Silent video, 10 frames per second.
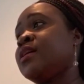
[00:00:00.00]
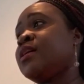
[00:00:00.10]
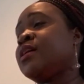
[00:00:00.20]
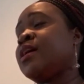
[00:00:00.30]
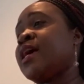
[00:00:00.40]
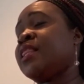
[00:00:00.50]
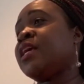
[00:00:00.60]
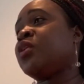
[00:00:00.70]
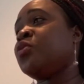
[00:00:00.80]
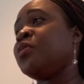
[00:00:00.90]
I think
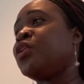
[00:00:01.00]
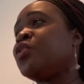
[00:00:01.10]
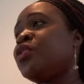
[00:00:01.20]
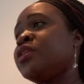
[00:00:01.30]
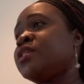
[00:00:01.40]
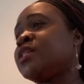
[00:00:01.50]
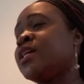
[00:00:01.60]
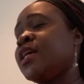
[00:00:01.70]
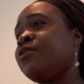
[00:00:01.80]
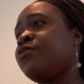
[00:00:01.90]
it'll be good
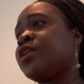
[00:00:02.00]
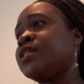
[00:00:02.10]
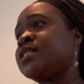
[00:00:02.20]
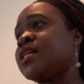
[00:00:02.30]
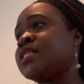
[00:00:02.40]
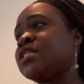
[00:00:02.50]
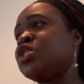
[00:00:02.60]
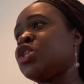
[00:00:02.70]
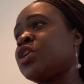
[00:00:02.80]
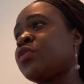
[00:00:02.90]
if, for instance, in
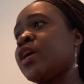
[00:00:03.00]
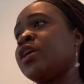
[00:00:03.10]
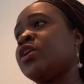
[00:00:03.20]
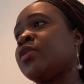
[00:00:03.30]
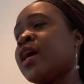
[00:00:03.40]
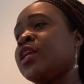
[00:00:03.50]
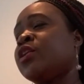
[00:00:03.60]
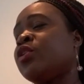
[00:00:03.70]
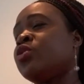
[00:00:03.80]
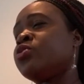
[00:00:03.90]
January you had
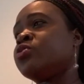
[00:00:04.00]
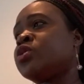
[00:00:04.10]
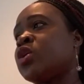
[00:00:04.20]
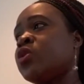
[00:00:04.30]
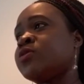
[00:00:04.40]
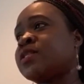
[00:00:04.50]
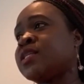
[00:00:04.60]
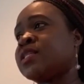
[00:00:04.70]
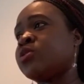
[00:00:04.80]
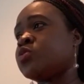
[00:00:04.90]
your goals all set
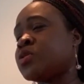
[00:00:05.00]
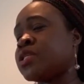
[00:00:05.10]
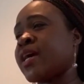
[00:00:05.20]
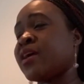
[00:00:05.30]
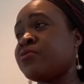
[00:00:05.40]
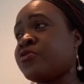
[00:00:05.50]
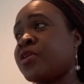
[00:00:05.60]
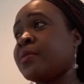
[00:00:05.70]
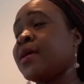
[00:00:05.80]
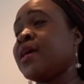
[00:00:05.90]
out with time frame.
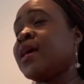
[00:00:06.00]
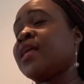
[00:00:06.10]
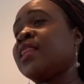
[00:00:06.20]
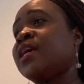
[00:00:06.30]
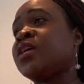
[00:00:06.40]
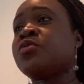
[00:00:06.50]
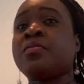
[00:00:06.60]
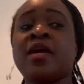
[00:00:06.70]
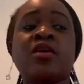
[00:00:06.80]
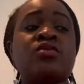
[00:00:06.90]
I think it'll
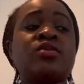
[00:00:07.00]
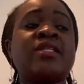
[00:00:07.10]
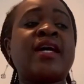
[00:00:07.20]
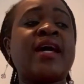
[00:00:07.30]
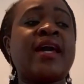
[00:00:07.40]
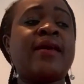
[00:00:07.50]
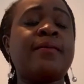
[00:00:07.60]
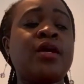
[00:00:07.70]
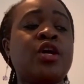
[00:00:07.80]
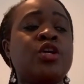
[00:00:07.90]
be a good time
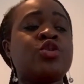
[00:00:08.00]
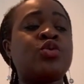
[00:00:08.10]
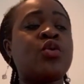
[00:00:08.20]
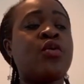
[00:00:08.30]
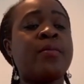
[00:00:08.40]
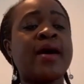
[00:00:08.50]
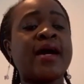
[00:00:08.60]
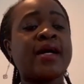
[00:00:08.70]
to go back